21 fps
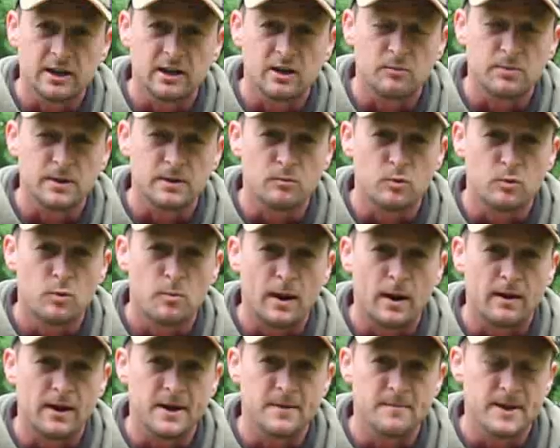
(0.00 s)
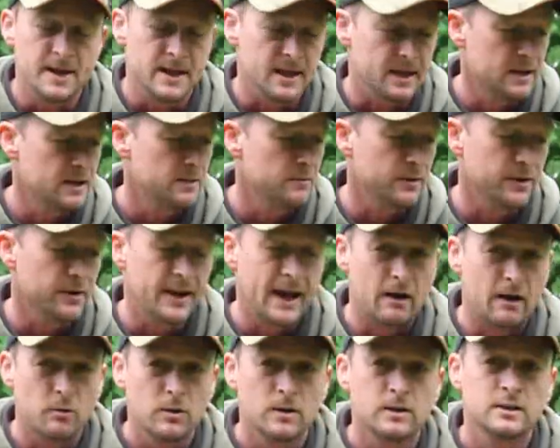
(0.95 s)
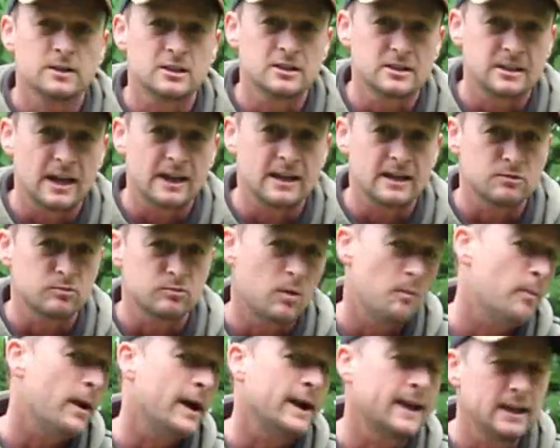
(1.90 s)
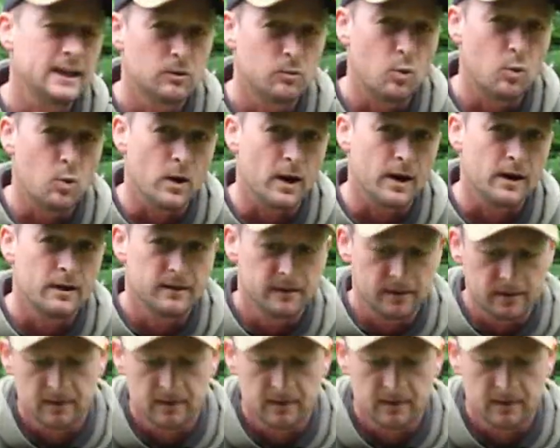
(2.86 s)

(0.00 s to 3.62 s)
you a little bit more about in a minute. But now just get this one back in the water.